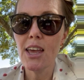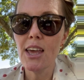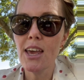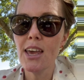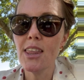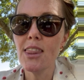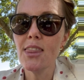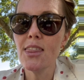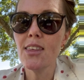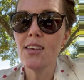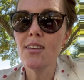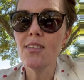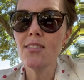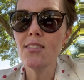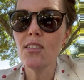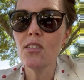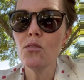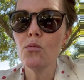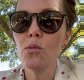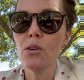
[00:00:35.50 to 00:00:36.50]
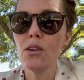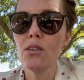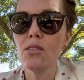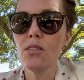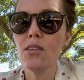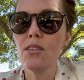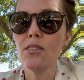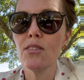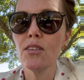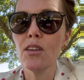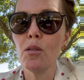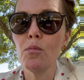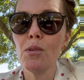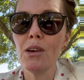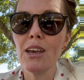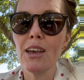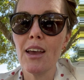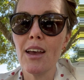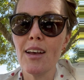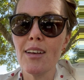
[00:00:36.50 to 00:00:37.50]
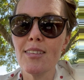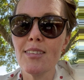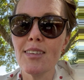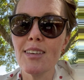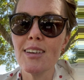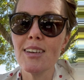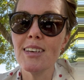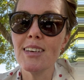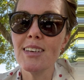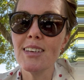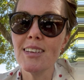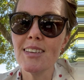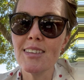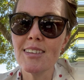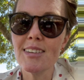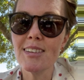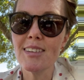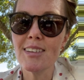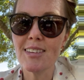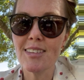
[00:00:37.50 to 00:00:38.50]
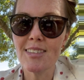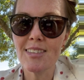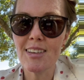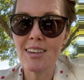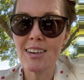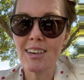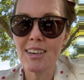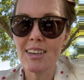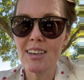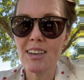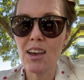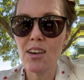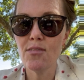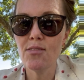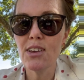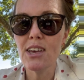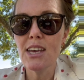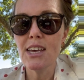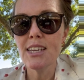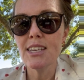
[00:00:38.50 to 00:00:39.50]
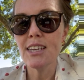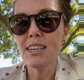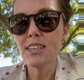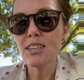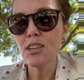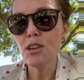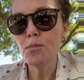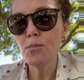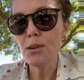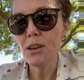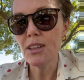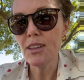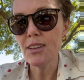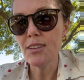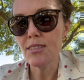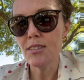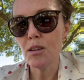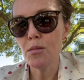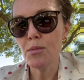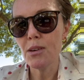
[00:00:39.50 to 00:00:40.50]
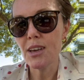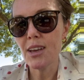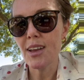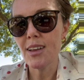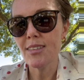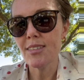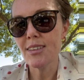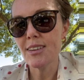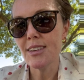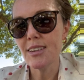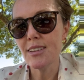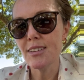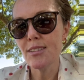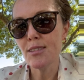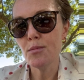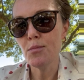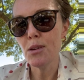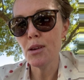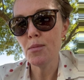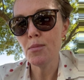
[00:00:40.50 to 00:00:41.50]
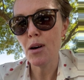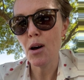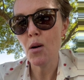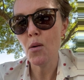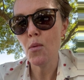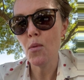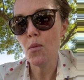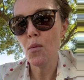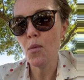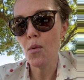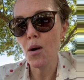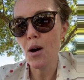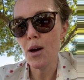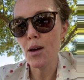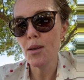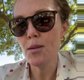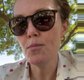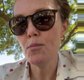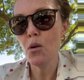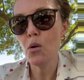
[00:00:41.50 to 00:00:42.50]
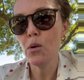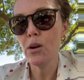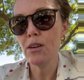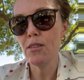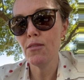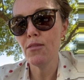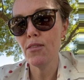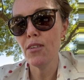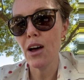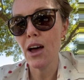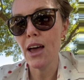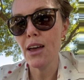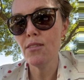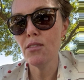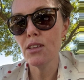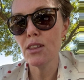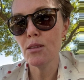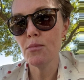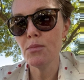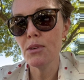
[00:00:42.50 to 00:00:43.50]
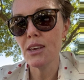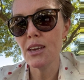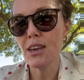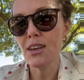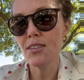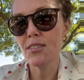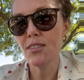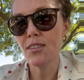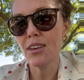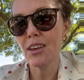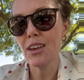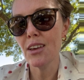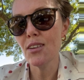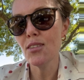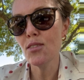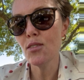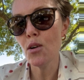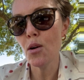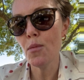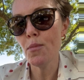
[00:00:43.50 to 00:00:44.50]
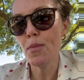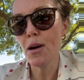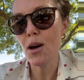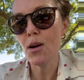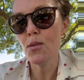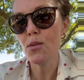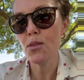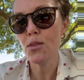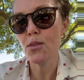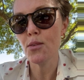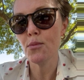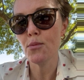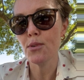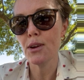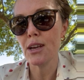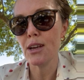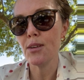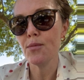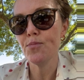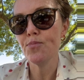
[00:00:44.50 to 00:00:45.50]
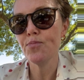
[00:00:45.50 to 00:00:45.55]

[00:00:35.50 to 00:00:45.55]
and this is where the stomach acid isn't acidic enough. Now, typically stomach acid needs to be about 1.5 on the pH scale to about 3.